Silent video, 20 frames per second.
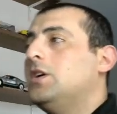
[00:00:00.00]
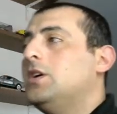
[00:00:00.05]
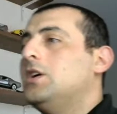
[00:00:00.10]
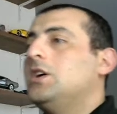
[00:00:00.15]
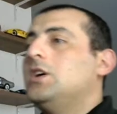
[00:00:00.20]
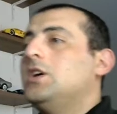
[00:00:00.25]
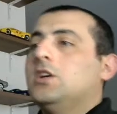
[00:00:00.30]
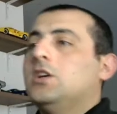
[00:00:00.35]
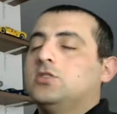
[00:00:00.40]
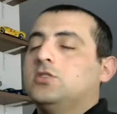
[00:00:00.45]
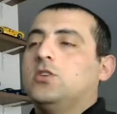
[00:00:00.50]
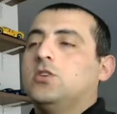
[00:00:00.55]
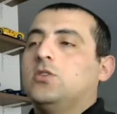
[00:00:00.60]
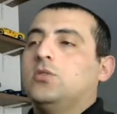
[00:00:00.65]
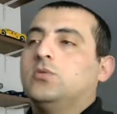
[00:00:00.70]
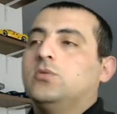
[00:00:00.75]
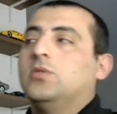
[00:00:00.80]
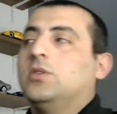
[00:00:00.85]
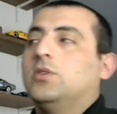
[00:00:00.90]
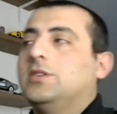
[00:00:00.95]
So
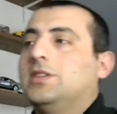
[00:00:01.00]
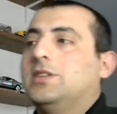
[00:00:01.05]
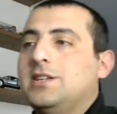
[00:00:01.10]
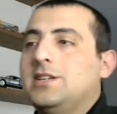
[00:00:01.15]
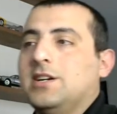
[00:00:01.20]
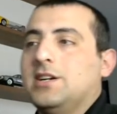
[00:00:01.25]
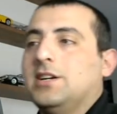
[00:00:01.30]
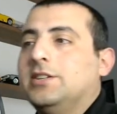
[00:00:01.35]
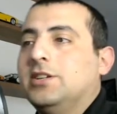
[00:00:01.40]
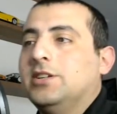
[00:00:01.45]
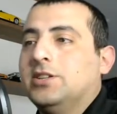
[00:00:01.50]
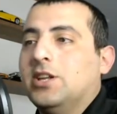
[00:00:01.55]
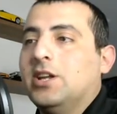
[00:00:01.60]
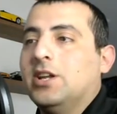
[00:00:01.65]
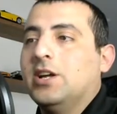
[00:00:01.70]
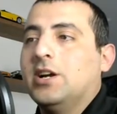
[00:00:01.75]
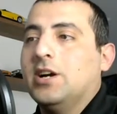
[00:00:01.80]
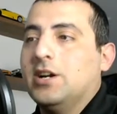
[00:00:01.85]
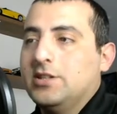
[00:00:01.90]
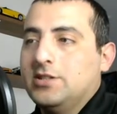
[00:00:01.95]
these are the 3
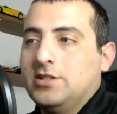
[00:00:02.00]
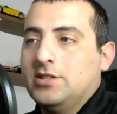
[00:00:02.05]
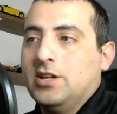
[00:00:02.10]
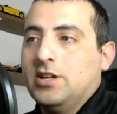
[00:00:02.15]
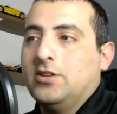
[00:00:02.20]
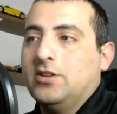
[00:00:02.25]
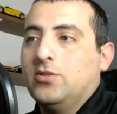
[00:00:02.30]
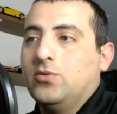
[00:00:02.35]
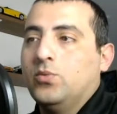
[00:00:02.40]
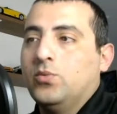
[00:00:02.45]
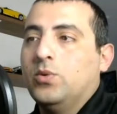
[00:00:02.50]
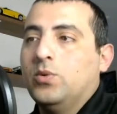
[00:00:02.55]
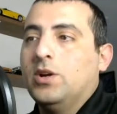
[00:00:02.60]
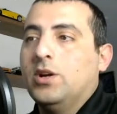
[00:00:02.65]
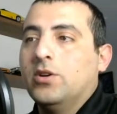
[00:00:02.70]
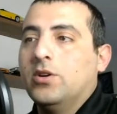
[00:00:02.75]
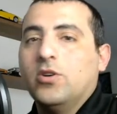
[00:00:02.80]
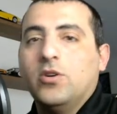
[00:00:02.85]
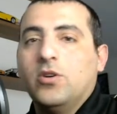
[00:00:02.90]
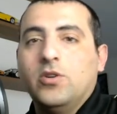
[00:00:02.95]
cards that we're
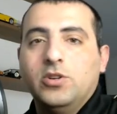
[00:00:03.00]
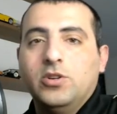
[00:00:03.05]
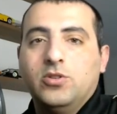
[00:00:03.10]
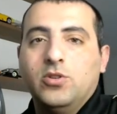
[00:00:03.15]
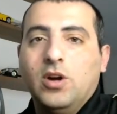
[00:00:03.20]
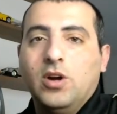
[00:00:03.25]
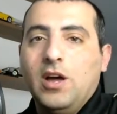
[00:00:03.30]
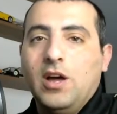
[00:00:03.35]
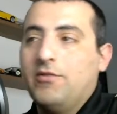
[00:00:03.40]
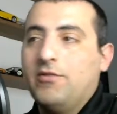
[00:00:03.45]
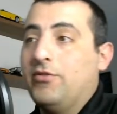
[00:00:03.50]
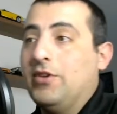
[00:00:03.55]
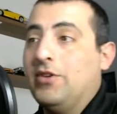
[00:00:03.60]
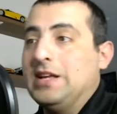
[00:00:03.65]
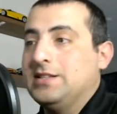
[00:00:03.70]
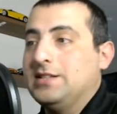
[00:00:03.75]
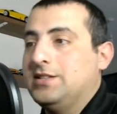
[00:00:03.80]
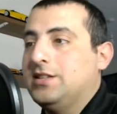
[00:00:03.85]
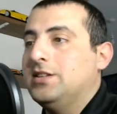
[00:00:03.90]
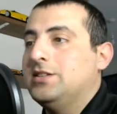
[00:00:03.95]
going to have as
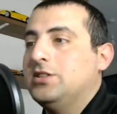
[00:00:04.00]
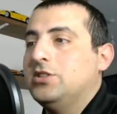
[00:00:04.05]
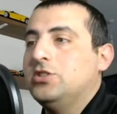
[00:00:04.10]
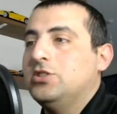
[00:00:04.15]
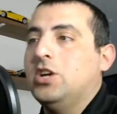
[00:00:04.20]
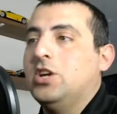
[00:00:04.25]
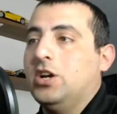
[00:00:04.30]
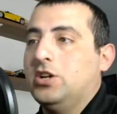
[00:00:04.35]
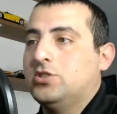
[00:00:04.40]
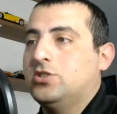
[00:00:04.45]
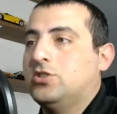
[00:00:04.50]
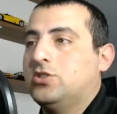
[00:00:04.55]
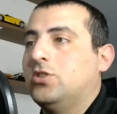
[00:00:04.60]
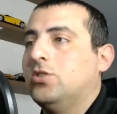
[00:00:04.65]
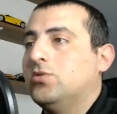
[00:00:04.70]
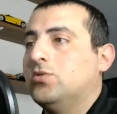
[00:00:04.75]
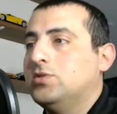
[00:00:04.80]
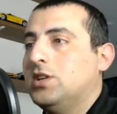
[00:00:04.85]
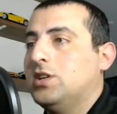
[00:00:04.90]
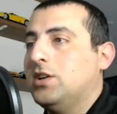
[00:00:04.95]
TCG
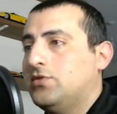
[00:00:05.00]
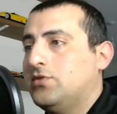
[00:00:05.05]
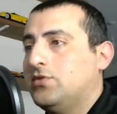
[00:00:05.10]
exclusives.